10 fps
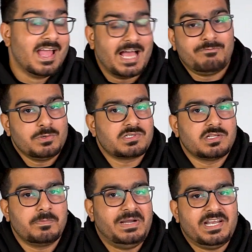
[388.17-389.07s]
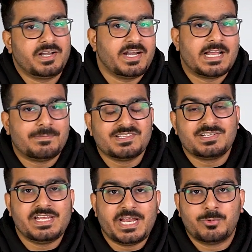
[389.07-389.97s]
I've used other MediaTek
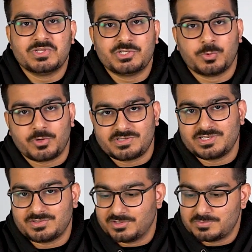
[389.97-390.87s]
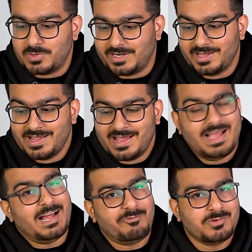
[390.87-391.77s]
Dimensity 810 processors, but
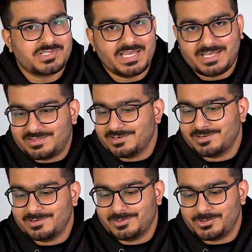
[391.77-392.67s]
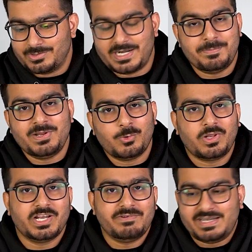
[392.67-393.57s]
I have to say the Redmi Note
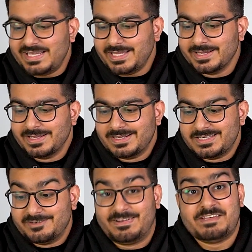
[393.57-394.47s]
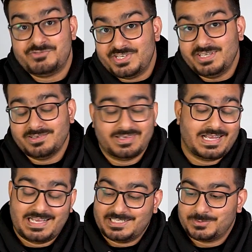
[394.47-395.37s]
11T 5G
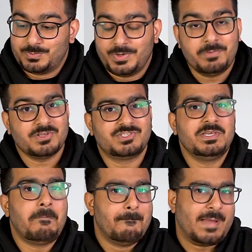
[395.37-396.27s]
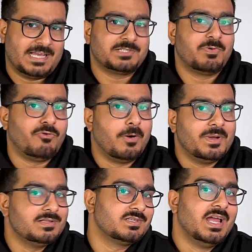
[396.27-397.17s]
has pretty much the best
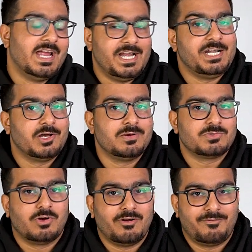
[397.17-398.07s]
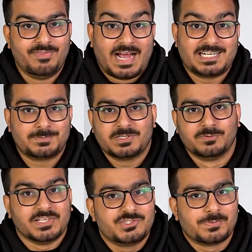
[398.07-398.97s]
performance in terms of that
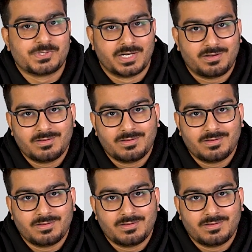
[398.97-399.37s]
specific chipset.